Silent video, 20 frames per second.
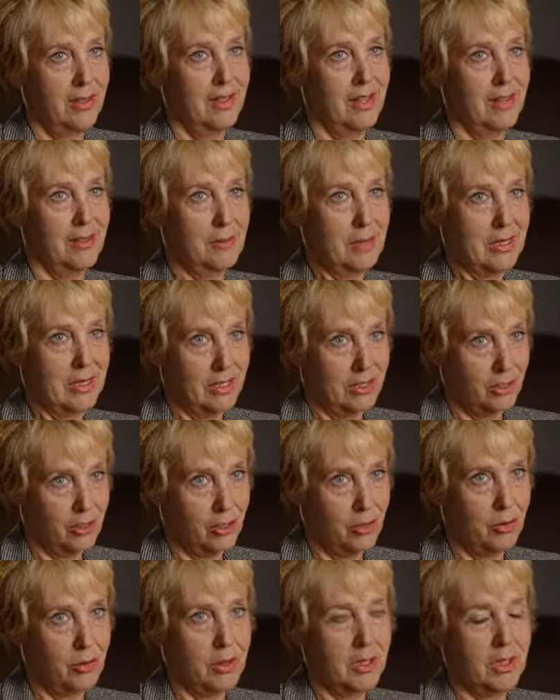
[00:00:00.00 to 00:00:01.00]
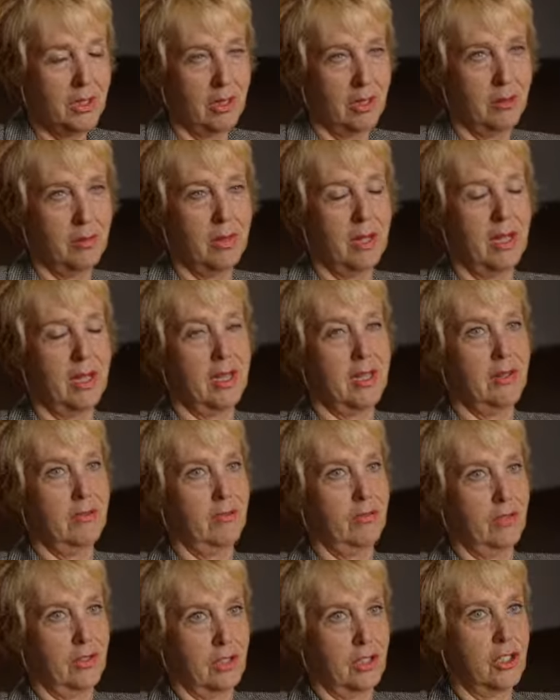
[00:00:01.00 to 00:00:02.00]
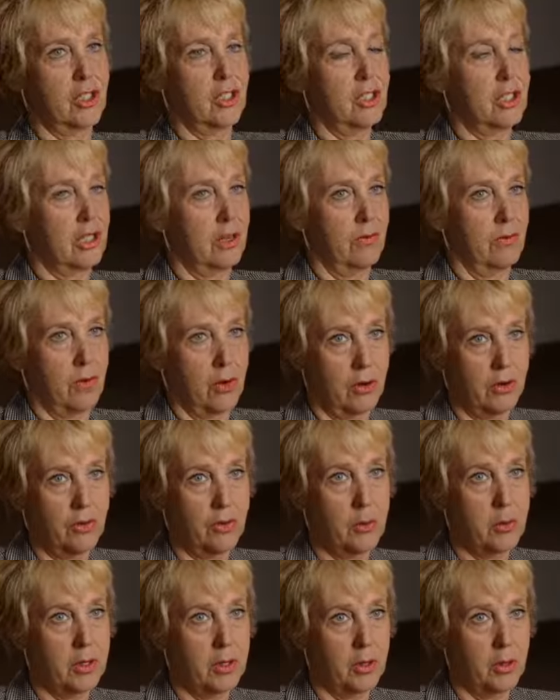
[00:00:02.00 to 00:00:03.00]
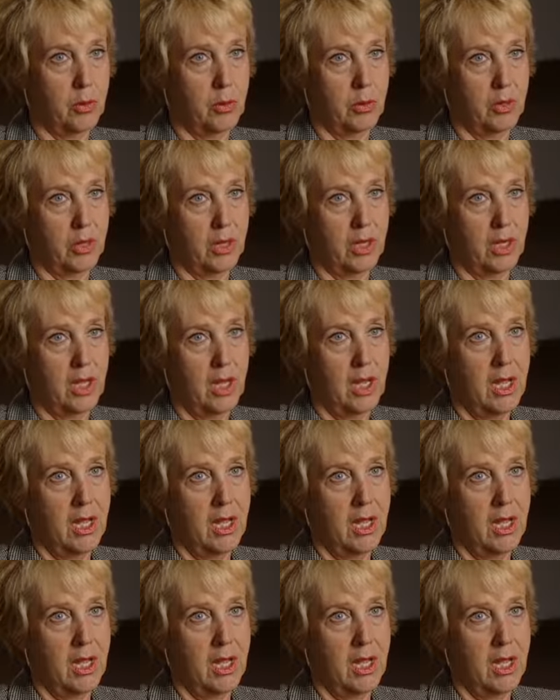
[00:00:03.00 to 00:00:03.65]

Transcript: I mean, that should be done by physicians that are very familiar with it.